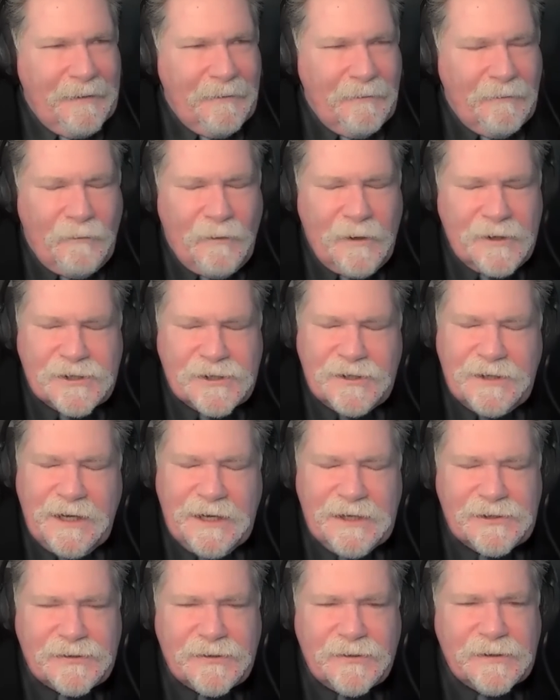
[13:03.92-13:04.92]
Russian
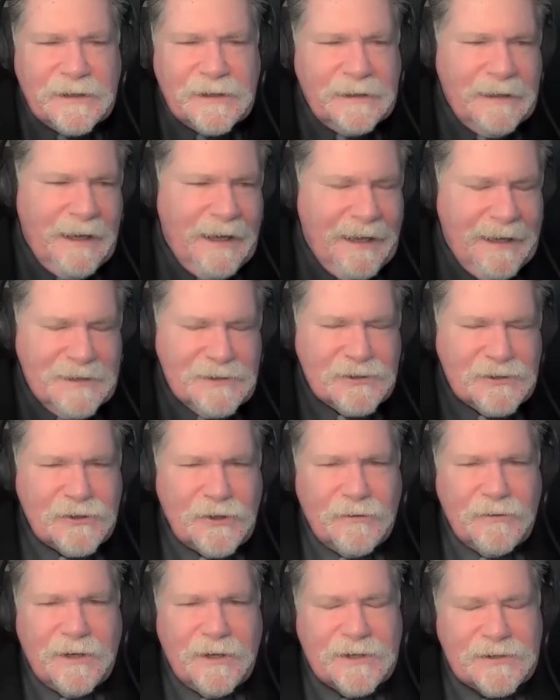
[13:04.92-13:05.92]
history has
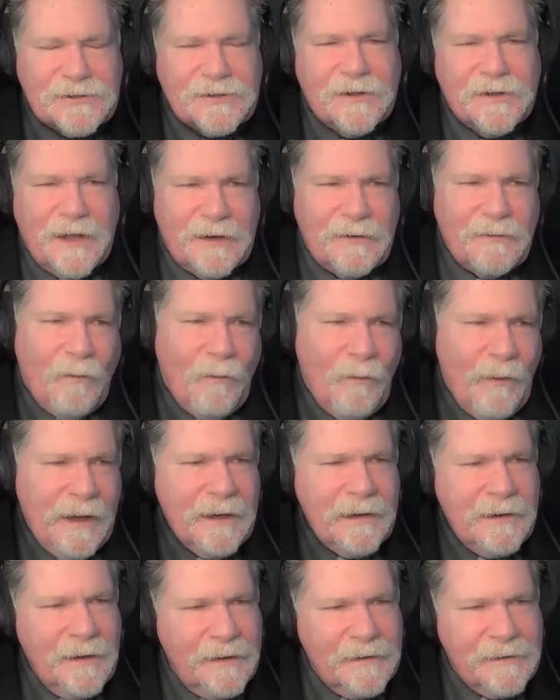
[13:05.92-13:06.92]
shown us that
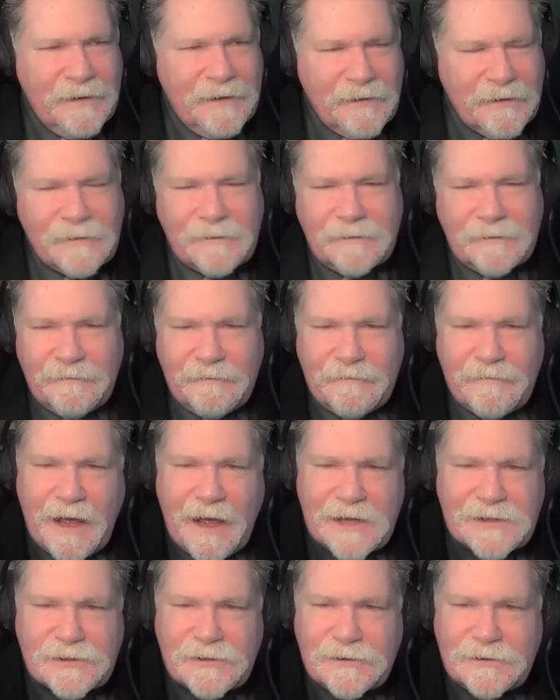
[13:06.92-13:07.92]
when they're
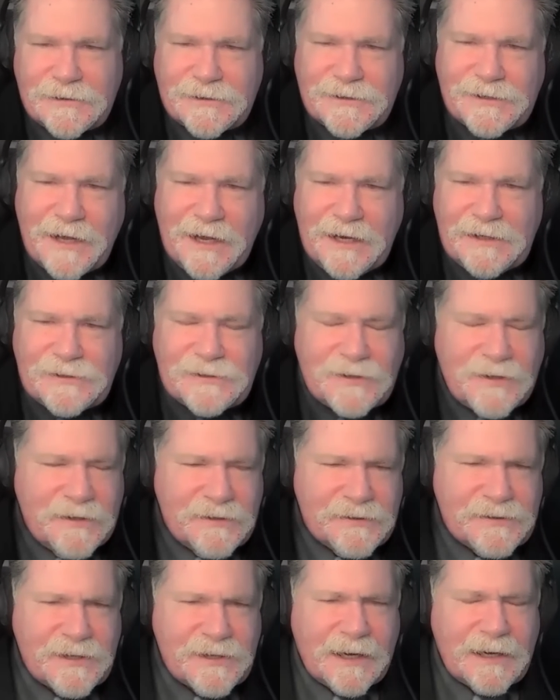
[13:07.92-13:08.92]
vassal states, they're
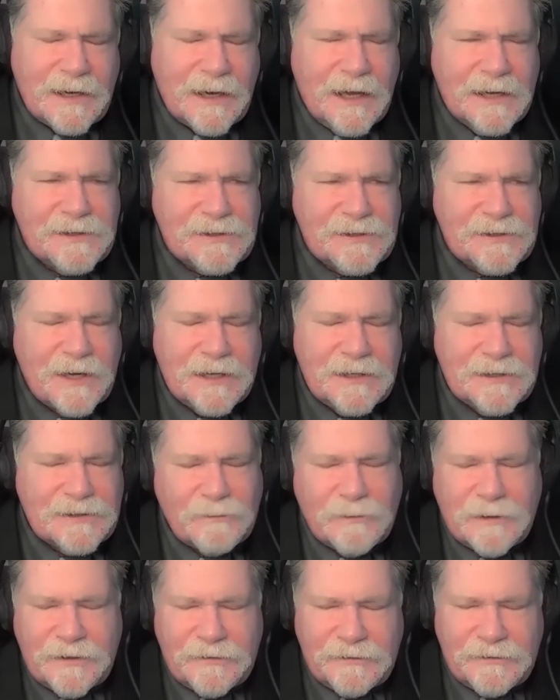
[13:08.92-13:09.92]
satellite states,
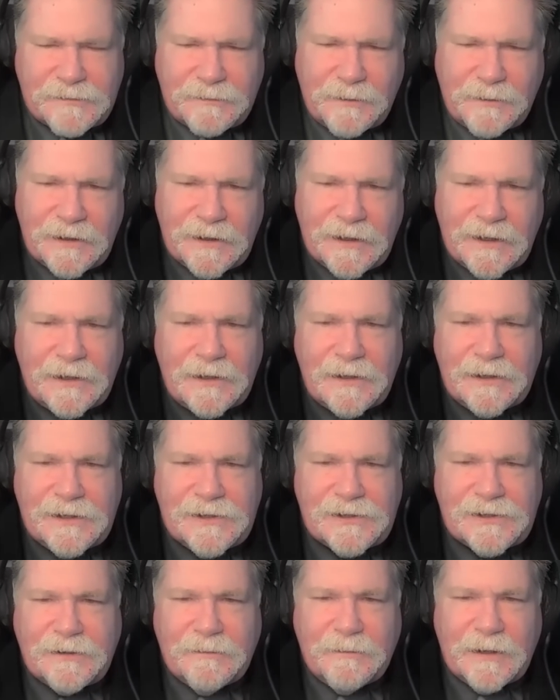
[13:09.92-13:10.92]
when there is political
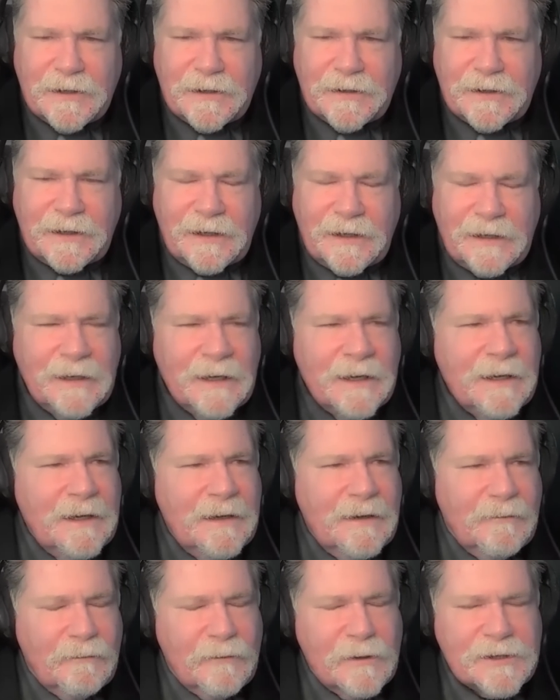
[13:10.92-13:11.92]
instability,
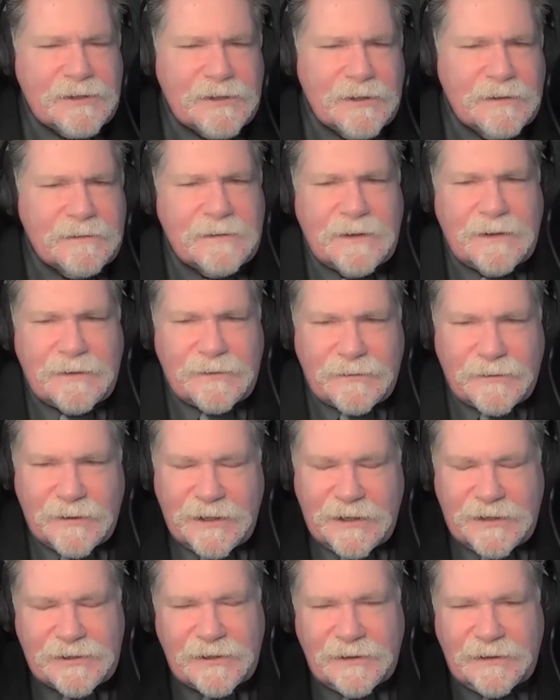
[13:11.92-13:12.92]
Russia
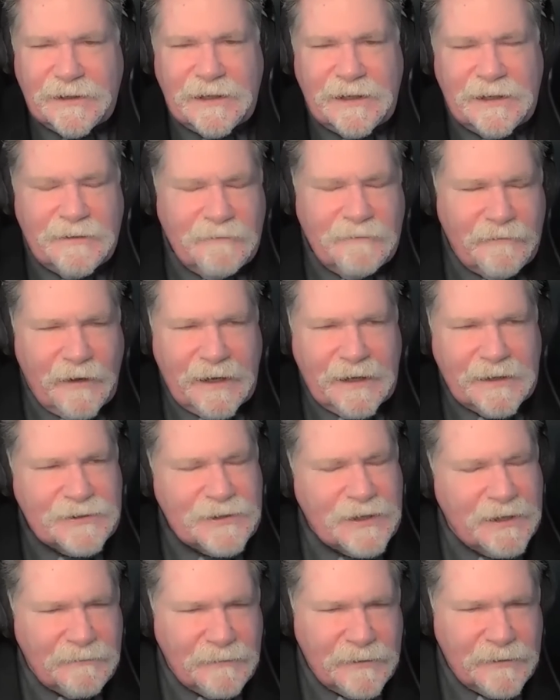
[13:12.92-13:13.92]
traditionally invades.
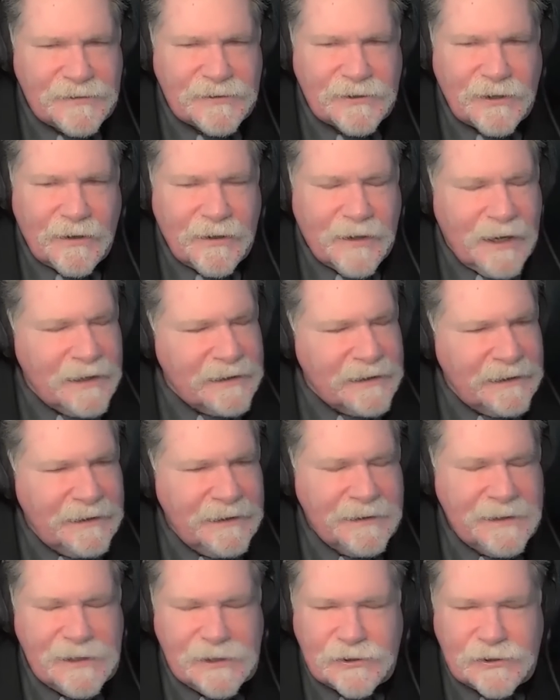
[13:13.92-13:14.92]
And we saw that
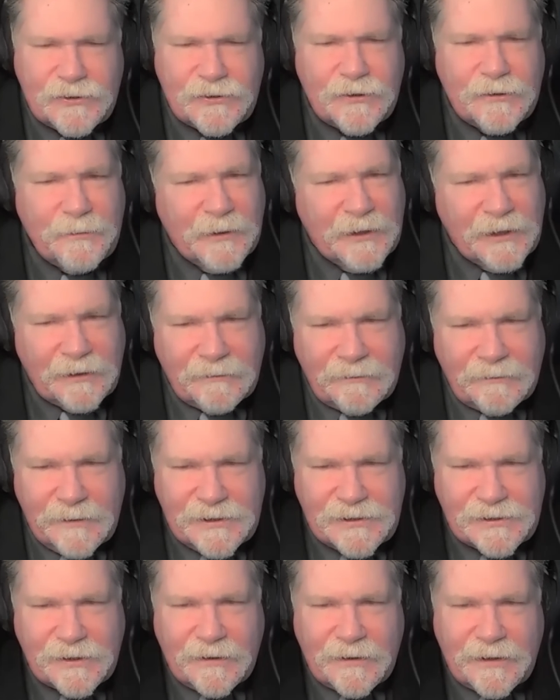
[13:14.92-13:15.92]
in East Germany. We
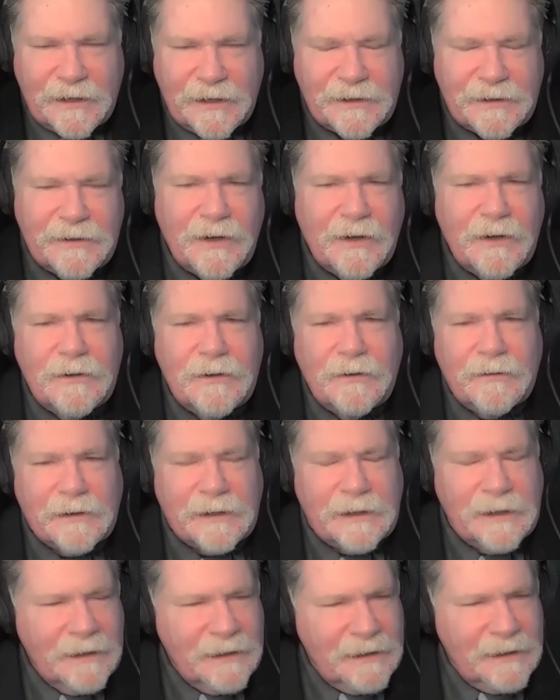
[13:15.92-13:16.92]
saw that in
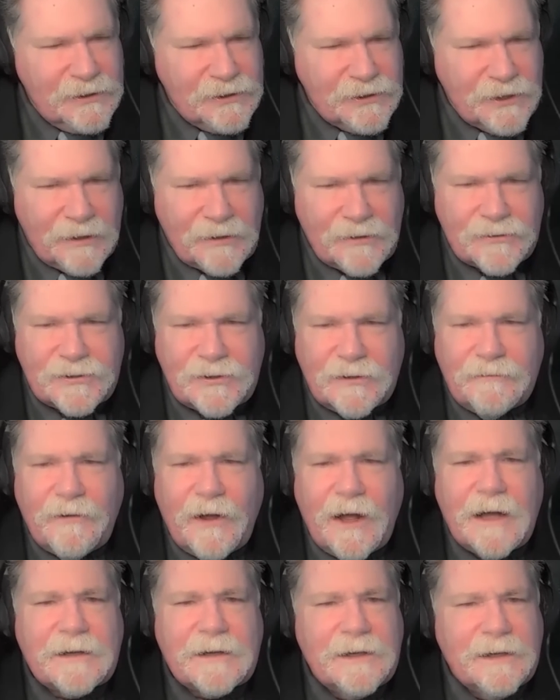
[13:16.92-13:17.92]
Hungary,
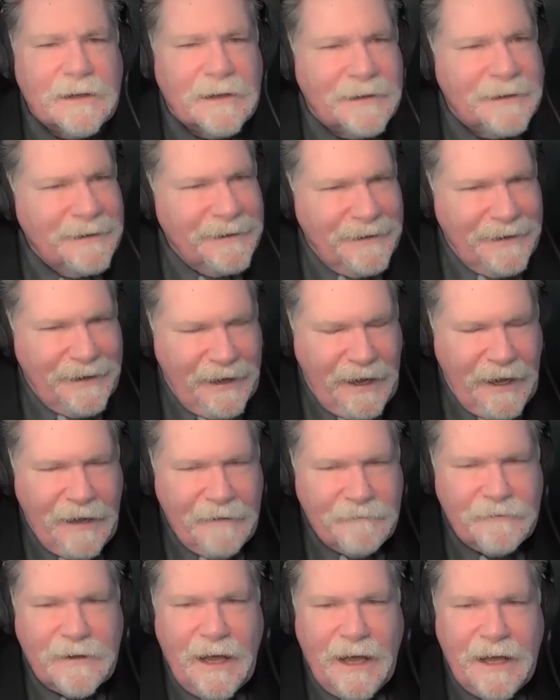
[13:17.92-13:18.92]
Czechoslovakia,
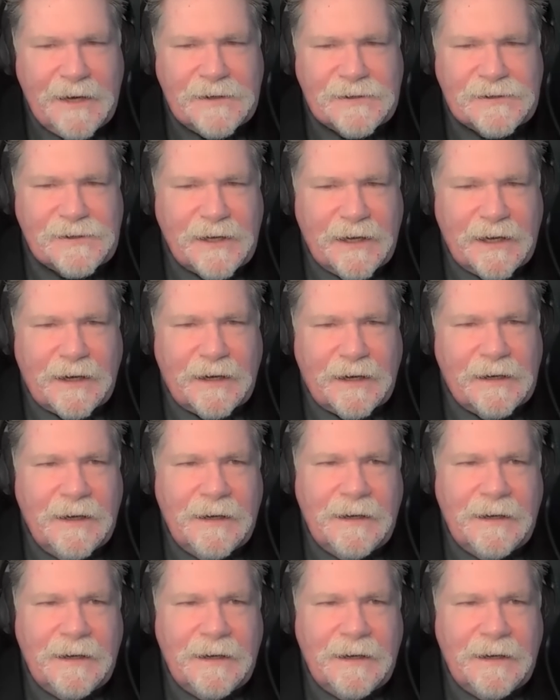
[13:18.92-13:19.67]
Afghanistan.